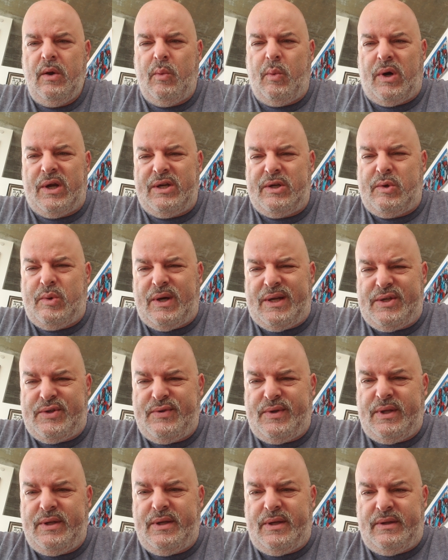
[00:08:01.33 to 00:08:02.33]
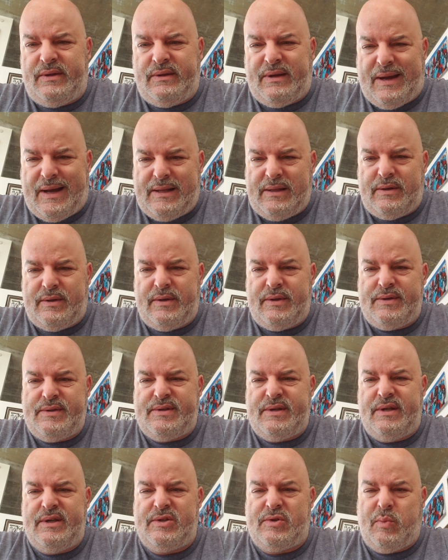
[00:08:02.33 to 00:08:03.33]
$1 quadrillion
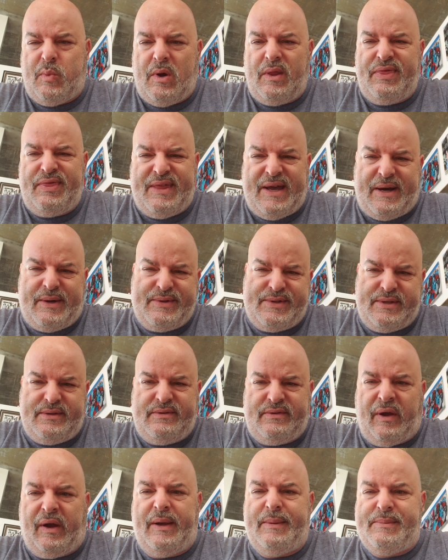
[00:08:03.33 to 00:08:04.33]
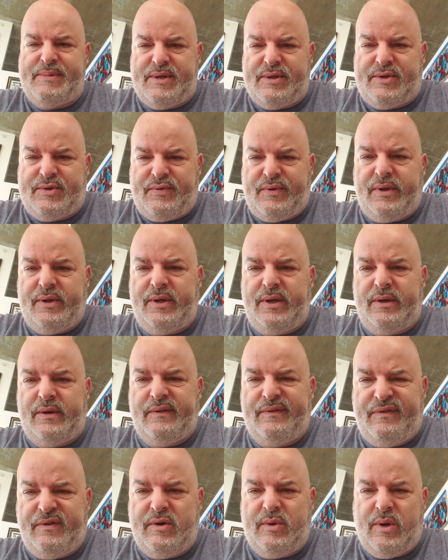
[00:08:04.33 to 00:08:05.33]
is 1,000 times a
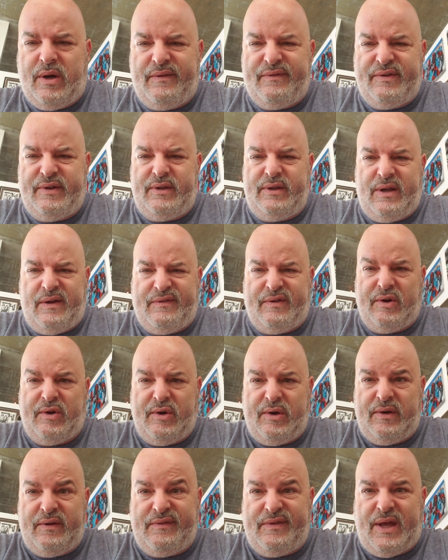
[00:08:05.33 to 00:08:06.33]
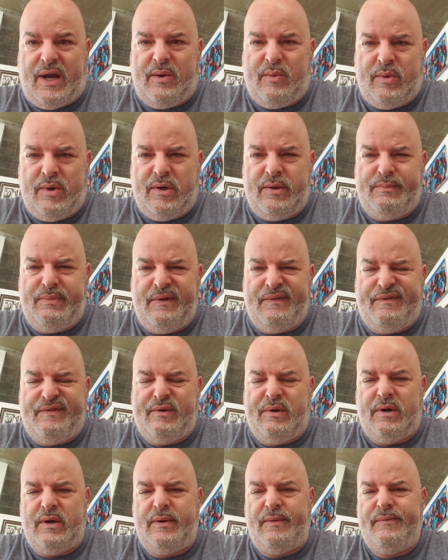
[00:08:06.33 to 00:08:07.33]
trillion, for whoever never heard of that word
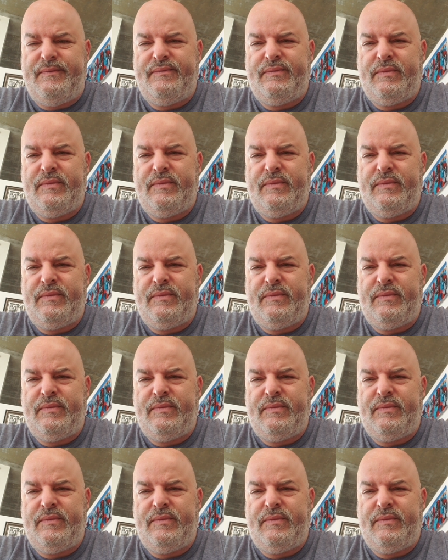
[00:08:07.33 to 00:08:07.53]
before.